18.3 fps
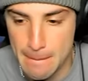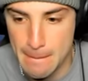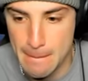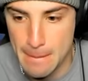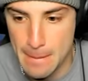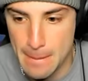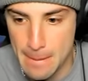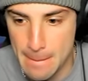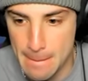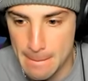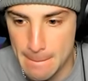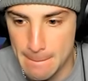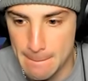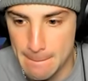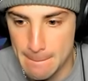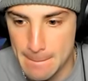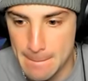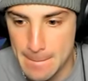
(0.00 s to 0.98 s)

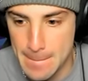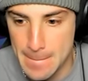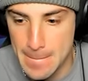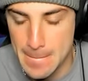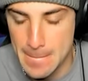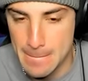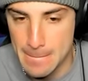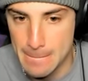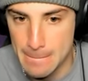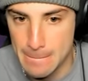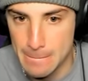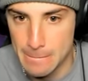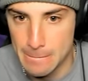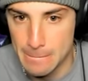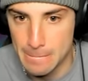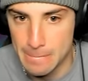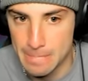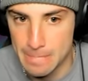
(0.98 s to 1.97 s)

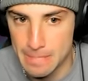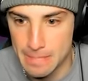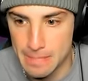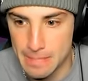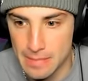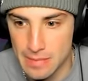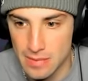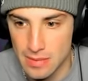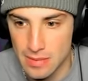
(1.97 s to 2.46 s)
Nobody speaks.